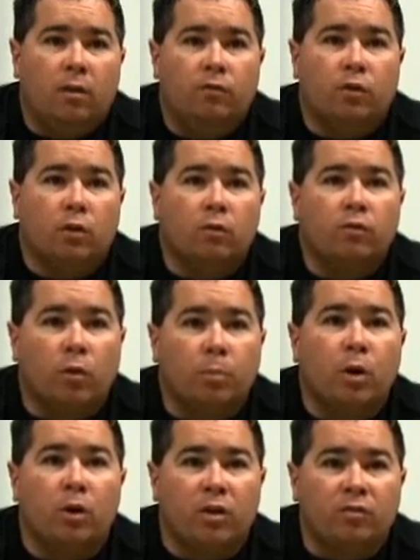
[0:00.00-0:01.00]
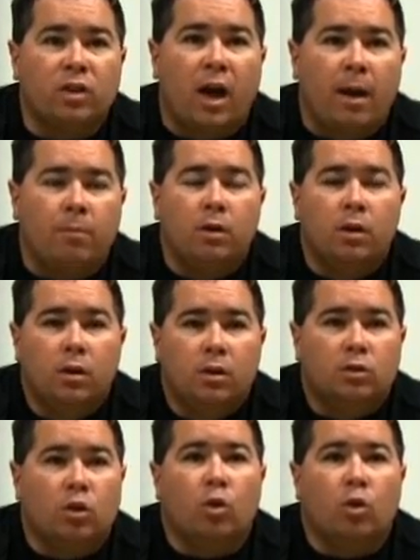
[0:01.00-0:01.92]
for a period of time so